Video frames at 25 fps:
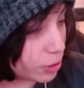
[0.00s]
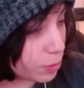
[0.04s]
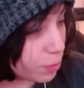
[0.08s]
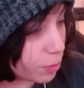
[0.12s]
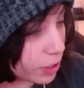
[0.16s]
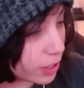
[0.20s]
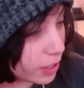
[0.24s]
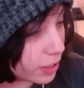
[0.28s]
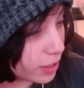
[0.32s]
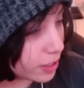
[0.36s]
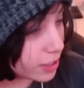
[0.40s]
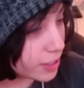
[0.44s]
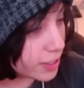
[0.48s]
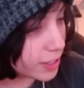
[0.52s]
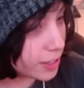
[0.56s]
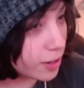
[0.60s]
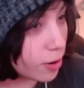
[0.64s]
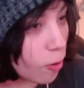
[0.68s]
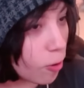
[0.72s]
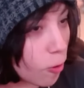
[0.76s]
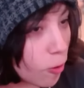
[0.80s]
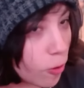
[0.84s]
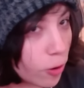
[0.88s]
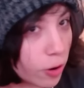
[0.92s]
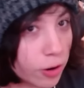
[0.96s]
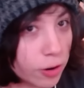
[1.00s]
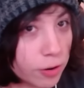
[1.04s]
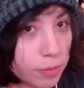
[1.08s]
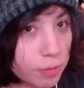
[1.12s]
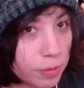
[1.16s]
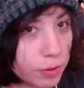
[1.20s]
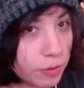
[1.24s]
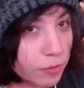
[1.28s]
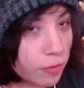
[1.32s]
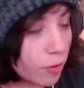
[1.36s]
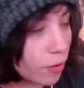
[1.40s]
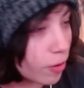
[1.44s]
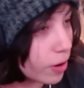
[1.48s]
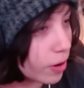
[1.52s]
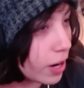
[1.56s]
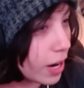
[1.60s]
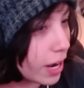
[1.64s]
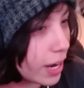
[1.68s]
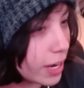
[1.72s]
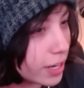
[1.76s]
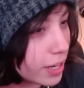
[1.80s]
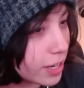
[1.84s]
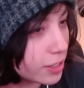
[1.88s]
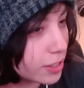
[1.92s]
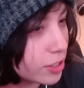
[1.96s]
I was putting this in order before
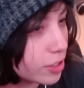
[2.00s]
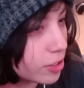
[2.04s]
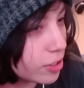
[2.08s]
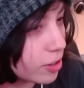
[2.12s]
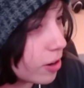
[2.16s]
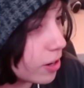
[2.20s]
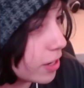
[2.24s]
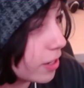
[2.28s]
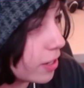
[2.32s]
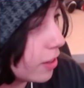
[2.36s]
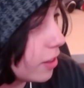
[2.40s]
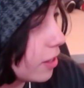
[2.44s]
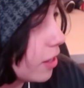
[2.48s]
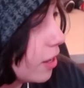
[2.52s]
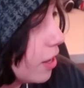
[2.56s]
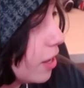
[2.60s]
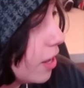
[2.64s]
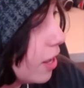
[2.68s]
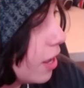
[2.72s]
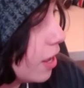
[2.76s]
I get started.